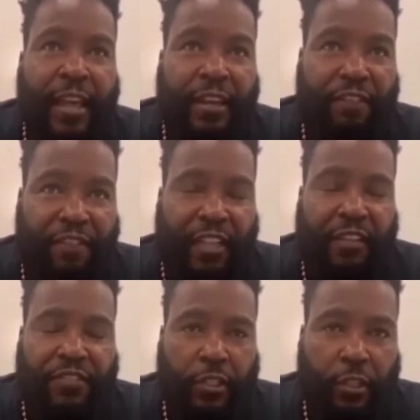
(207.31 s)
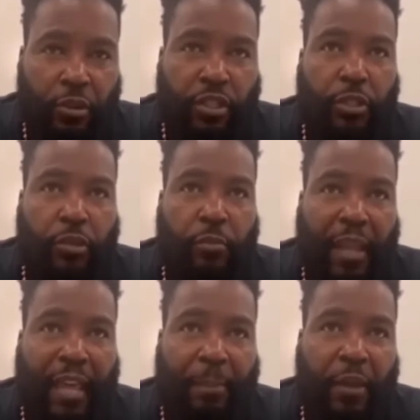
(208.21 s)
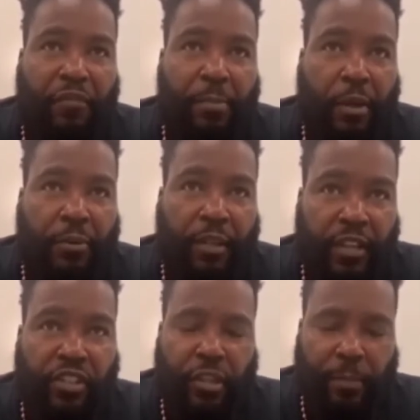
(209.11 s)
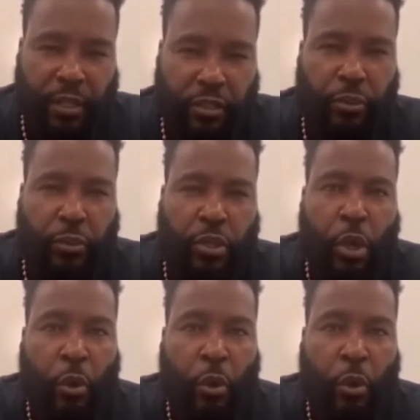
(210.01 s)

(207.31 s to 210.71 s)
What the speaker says: an effective solution to black male-female relationship issues